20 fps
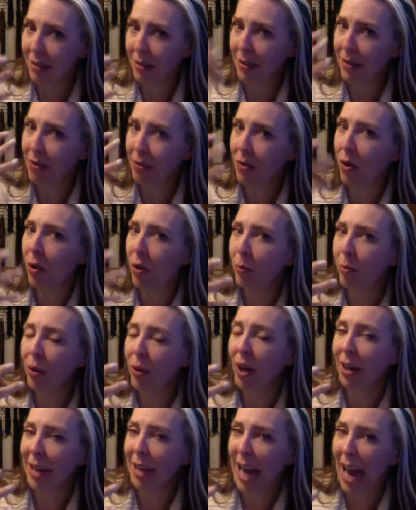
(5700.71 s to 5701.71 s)
This is called
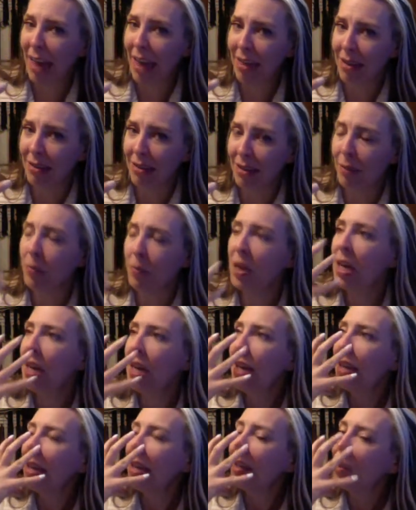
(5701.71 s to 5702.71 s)
prognathism.
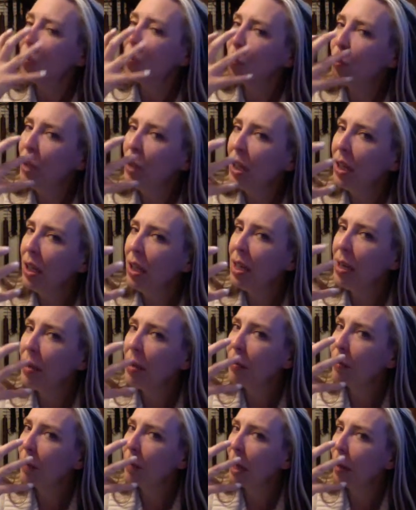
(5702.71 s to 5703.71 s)
They're these
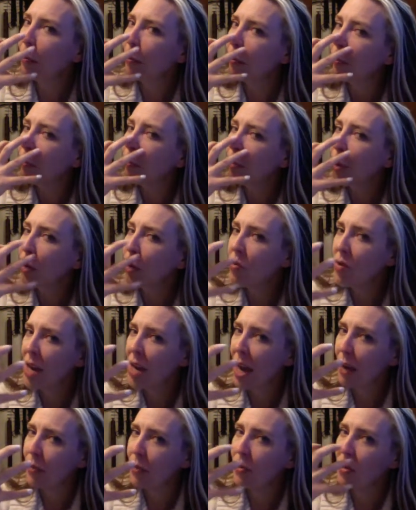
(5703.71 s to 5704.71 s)
really like
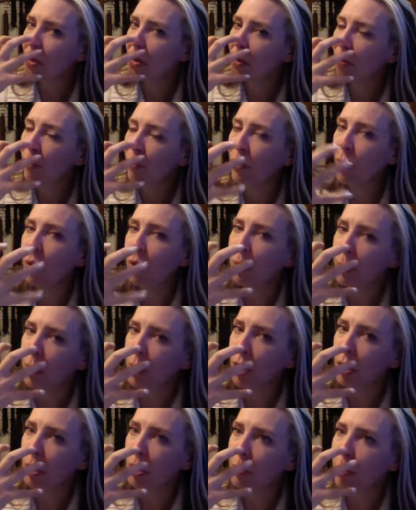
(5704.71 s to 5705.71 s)
pronounced
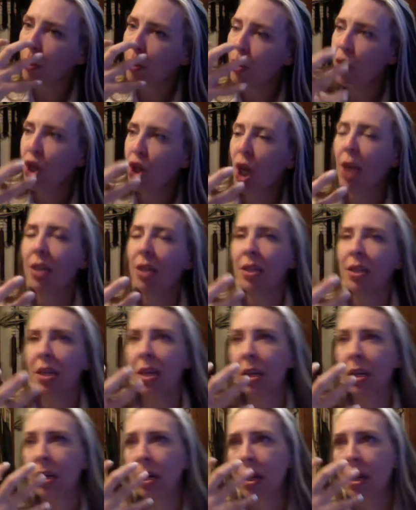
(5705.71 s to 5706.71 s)
forward
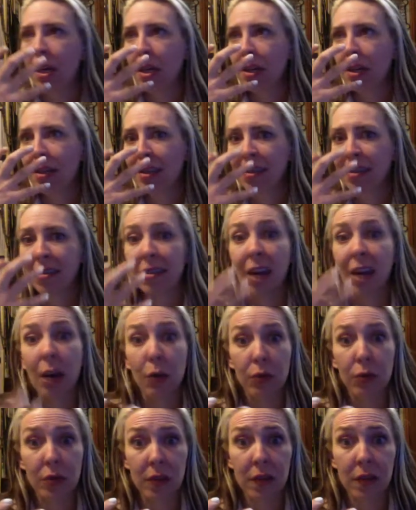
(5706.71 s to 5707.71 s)
projecting
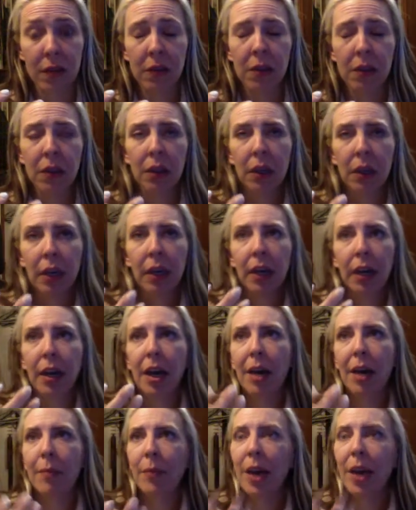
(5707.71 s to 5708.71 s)
snouts.
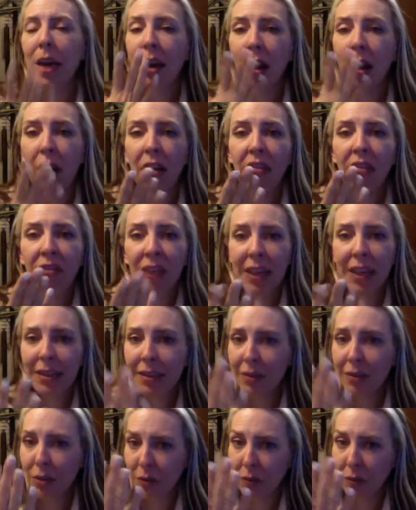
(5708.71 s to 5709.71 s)
And our
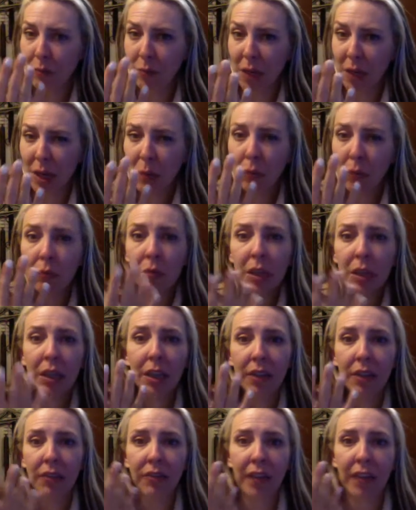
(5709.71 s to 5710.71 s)
faces have become
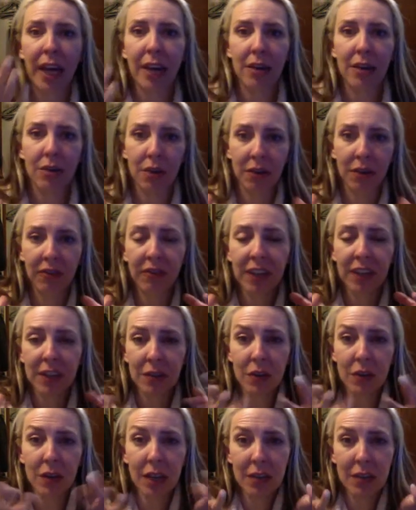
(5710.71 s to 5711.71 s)
really flattened. Our face
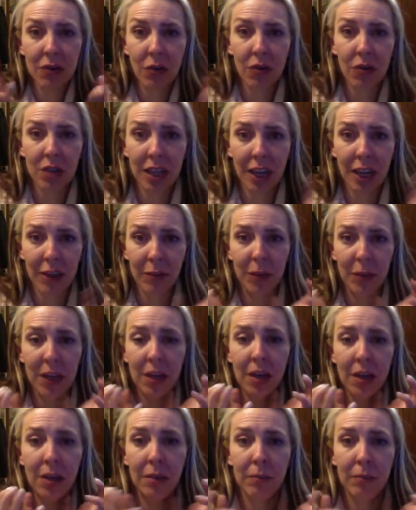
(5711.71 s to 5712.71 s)
has altogether
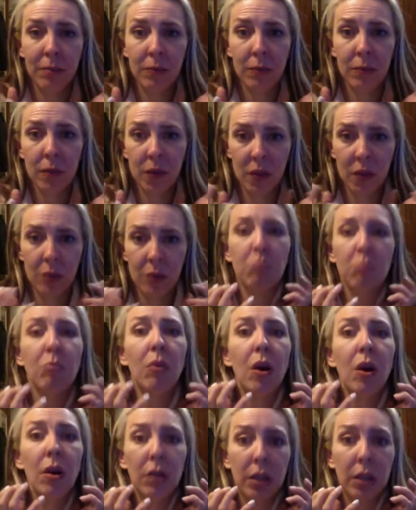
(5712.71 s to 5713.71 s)
become
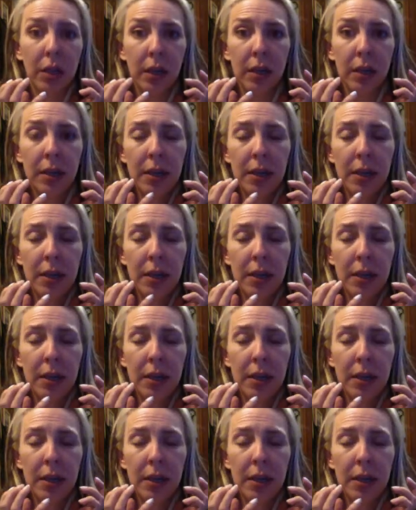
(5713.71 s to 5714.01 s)
smaller.